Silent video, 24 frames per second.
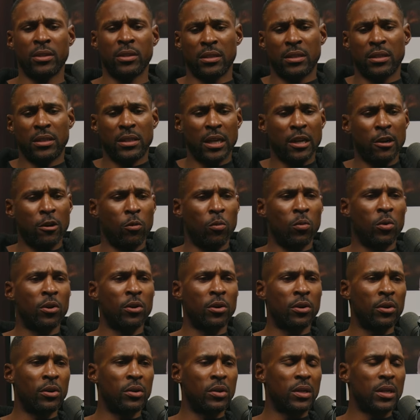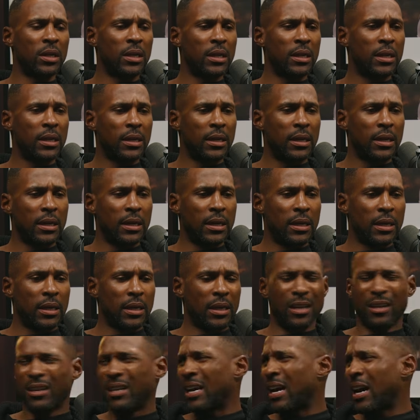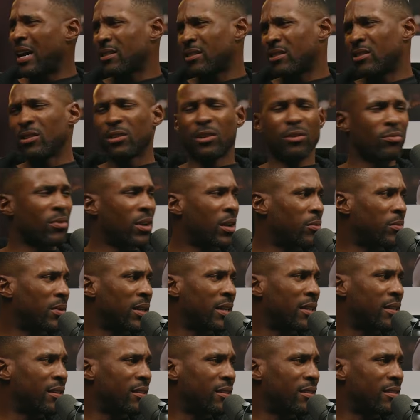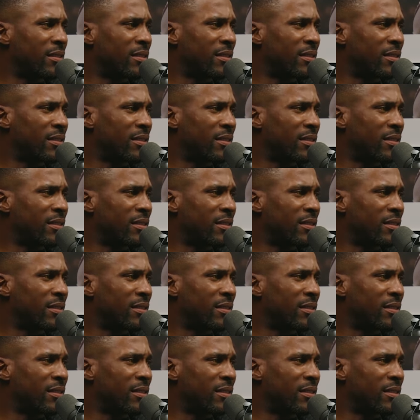and just say a word, and guys would look around like,